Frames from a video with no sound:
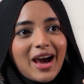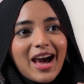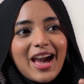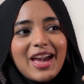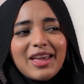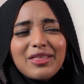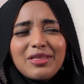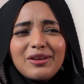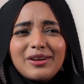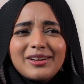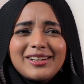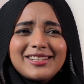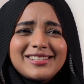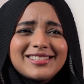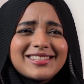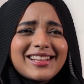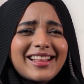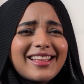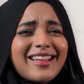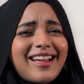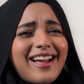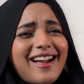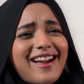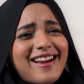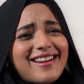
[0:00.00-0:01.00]
I thought it's
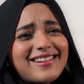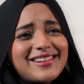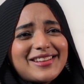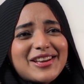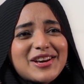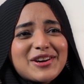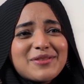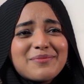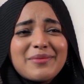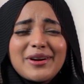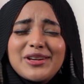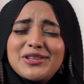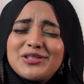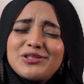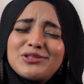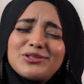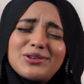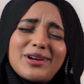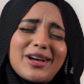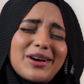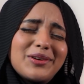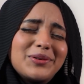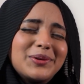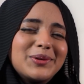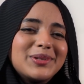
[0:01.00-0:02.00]
like nearby 2
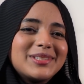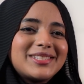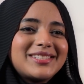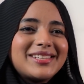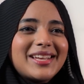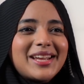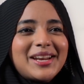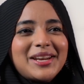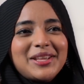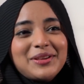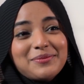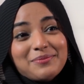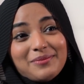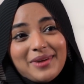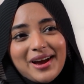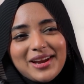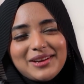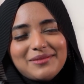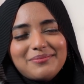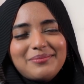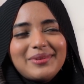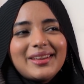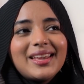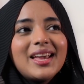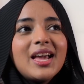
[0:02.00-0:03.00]
hours journey
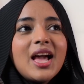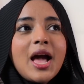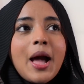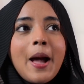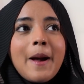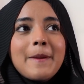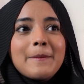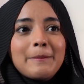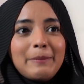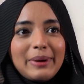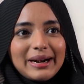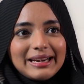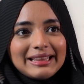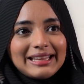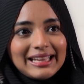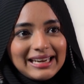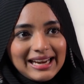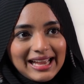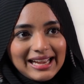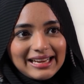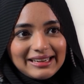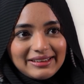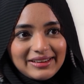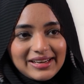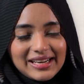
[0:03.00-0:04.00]
might be, but then
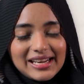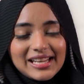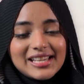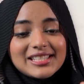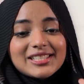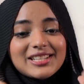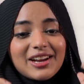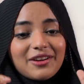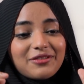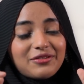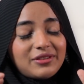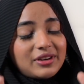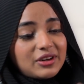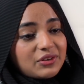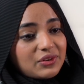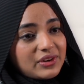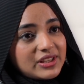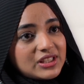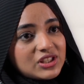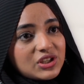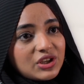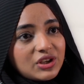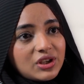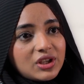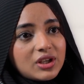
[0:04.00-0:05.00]
I realized after
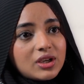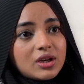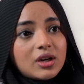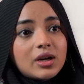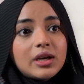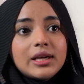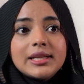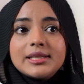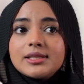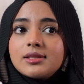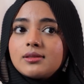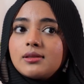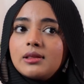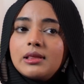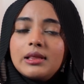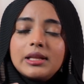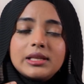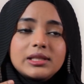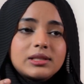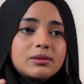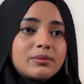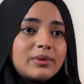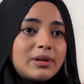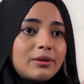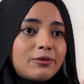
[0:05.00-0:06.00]
reaching here it's a
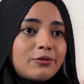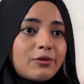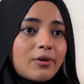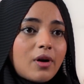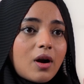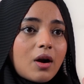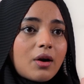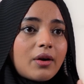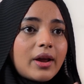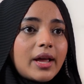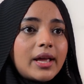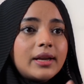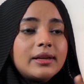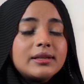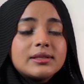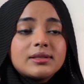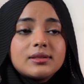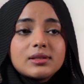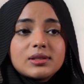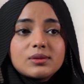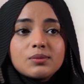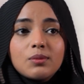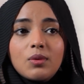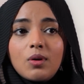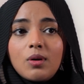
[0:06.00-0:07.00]
little bit far, and it's a
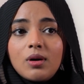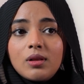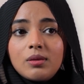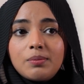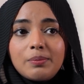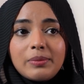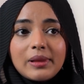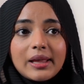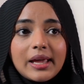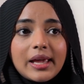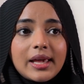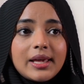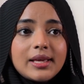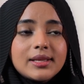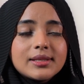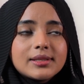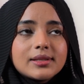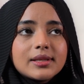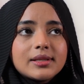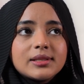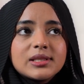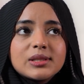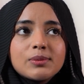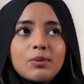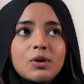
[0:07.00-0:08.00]
small place
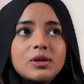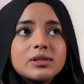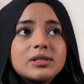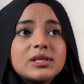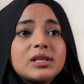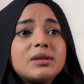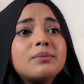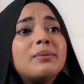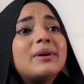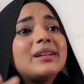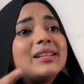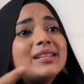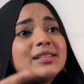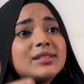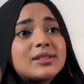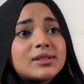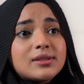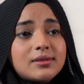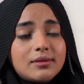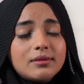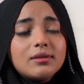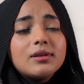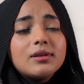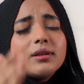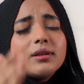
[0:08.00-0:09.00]
and small city, but it's
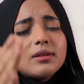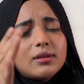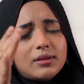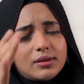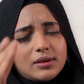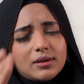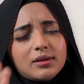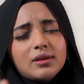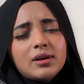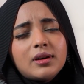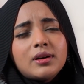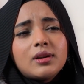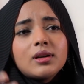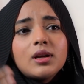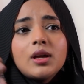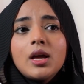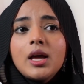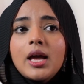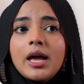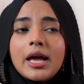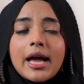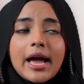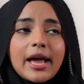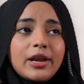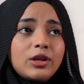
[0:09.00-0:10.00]
good,
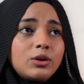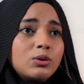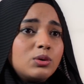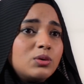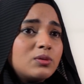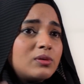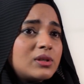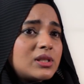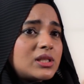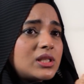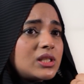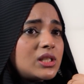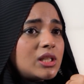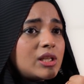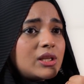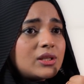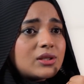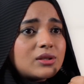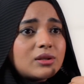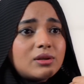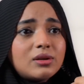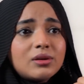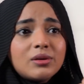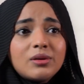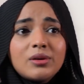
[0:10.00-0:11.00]
and university is
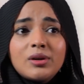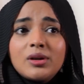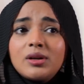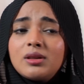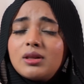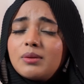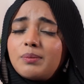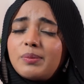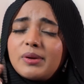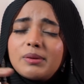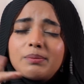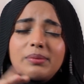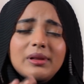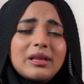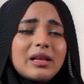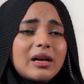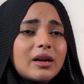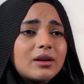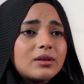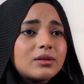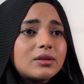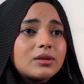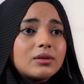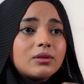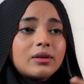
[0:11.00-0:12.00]
good, the people
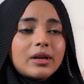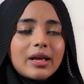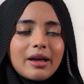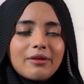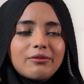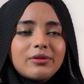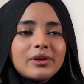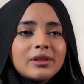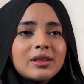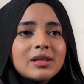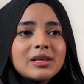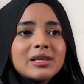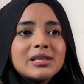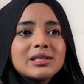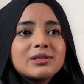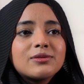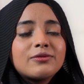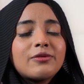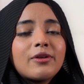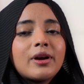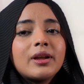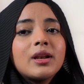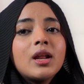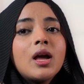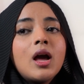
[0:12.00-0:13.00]
are good, everything is
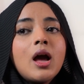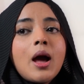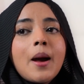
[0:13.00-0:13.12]
fine.